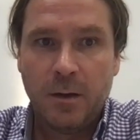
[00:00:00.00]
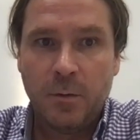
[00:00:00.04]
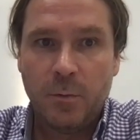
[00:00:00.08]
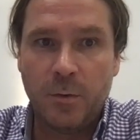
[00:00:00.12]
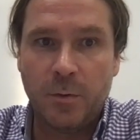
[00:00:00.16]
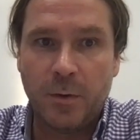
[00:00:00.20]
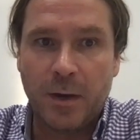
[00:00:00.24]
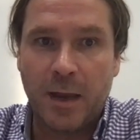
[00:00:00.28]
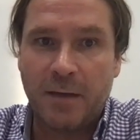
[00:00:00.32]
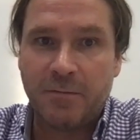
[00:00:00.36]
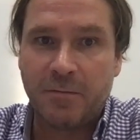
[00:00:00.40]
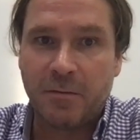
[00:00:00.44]

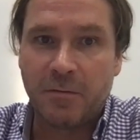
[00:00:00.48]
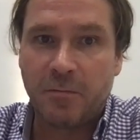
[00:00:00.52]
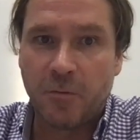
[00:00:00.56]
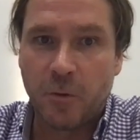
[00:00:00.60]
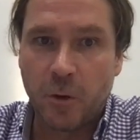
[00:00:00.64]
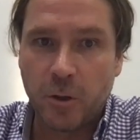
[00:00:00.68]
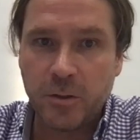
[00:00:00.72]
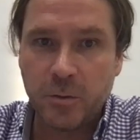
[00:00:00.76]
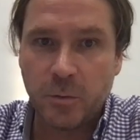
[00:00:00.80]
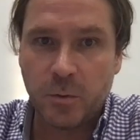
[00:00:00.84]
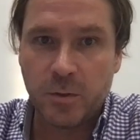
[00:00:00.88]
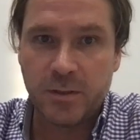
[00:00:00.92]
we will have a
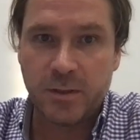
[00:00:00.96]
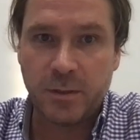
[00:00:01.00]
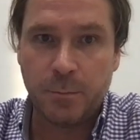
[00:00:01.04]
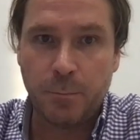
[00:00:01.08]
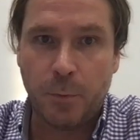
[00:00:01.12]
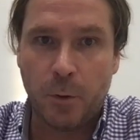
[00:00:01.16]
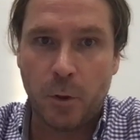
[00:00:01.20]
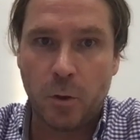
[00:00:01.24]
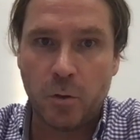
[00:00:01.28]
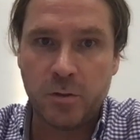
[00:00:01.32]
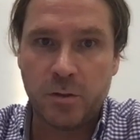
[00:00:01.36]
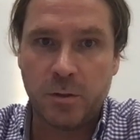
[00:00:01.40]
virtual
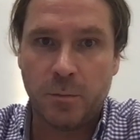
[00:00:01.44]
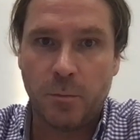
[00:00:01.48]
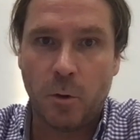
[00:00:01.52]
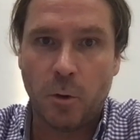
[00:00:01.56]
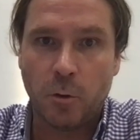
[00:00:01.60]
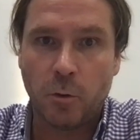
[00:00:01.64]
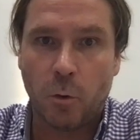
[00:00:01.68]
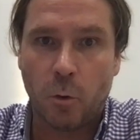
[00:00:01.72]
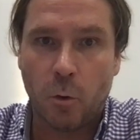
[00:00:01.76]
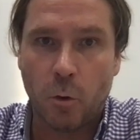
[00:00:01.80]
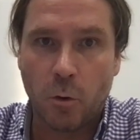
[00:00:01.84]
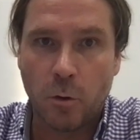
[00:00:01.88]
symposium
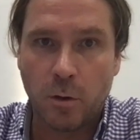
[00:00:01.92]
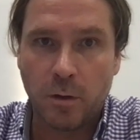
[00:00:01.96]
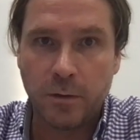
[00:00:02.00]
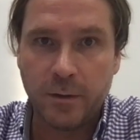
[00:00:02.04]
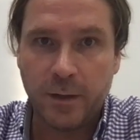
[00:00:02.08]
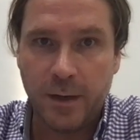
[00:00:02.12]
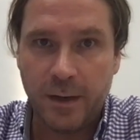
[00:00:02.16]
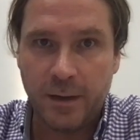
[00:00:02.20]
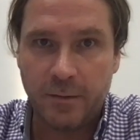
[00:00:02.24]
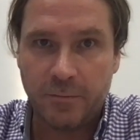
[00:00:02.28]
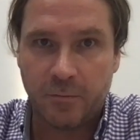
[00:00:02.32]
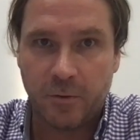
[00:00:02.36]
on oral
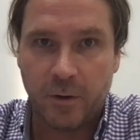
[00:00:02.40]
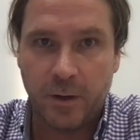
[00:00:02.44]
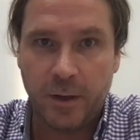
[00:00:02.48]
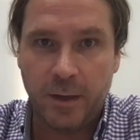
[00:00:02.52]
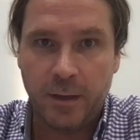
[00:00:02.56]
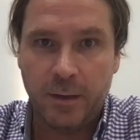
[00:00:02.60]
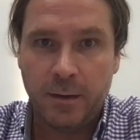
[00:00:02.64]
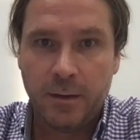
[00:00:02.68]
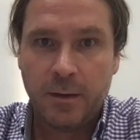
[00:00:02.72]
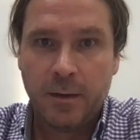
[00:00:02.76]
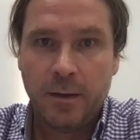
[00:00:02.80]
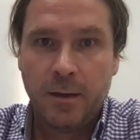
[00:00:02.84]

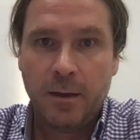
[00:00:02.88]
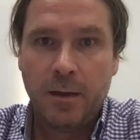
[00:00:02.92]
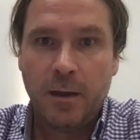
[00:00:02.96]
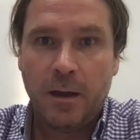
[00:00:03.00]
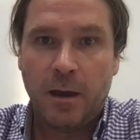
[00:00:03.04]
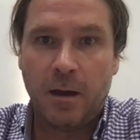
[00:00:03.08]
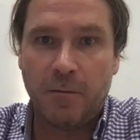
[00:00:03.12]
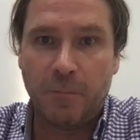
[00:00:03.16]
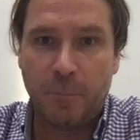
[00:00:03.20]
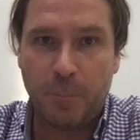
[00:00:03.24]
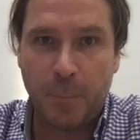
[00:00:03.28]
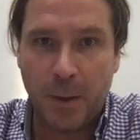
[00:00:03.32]
delivery
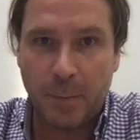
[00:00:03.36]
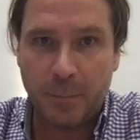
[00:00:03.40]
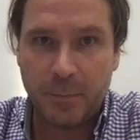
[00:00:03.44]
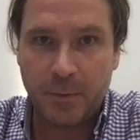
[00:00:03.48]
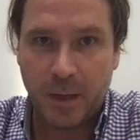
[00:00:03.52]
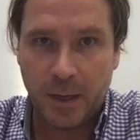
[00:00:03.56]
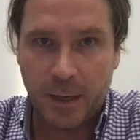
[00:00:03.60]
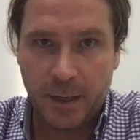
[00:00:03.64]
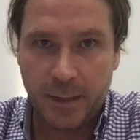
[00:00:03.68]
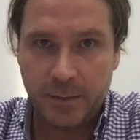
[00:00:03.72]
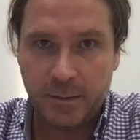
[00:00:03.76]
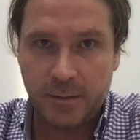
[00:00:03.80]
of
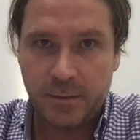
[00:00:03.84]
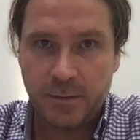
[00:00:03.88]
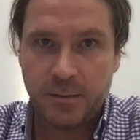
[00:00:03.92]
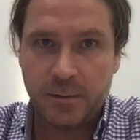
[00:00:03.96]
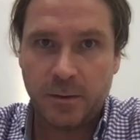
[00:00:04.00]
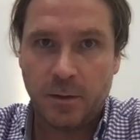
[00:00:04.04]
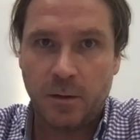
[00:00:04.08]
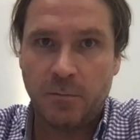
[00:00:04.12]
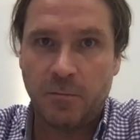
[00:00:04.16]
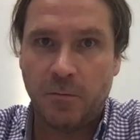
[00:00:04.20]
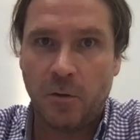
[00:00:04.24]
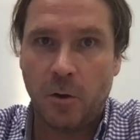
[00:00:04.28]
peptides,
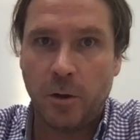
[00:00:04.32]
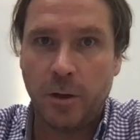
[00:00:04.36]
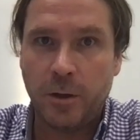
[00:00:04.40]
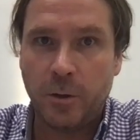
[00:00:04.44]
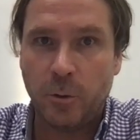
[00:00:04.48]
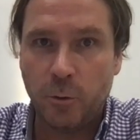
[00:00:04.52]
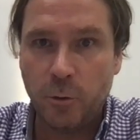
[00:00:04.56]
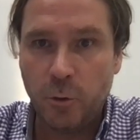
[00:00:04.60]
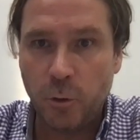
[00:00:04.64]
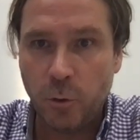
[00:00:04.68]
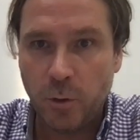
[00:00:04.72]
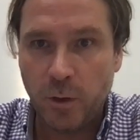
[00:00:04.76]
of
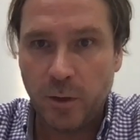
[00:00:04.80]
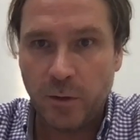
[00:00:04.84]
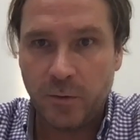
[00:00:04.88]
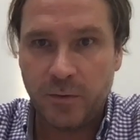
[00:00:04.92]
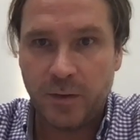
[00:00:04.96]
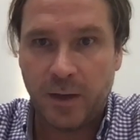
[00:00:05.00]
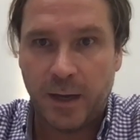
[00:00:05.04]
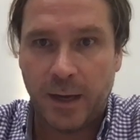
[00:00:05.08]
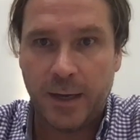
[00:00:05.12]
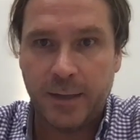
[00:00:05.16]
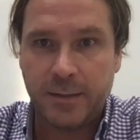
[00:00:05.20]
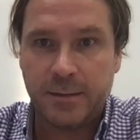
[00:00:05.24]

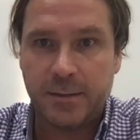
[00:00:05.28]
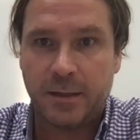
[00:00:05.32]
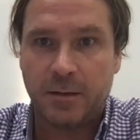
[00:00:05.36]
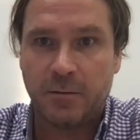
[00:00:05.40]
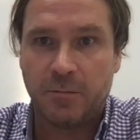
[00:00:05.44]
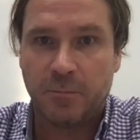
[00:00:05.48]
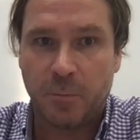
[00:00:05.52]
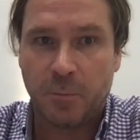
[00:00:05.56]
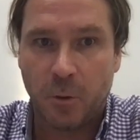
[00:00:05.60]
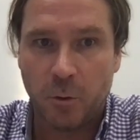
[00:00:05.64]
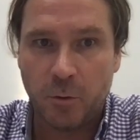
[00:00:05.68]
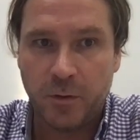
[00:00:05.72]
oligonucleotides, and
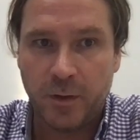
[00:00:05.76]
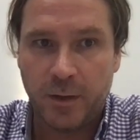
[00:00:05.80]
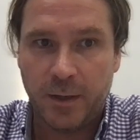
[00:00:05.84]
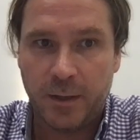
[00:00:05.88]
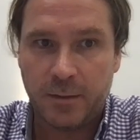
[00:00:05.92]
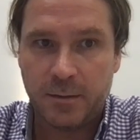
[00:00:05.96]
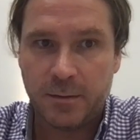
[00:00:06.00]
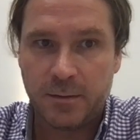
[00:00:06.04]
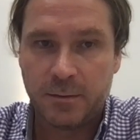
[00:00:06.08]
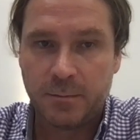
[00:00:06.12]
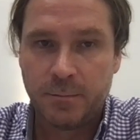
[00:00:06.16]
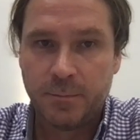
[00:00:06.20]
of
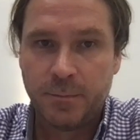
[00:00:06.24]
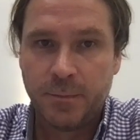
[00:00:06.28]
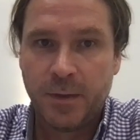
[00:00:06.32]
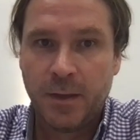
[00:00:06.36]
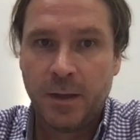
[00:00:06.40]
proteins.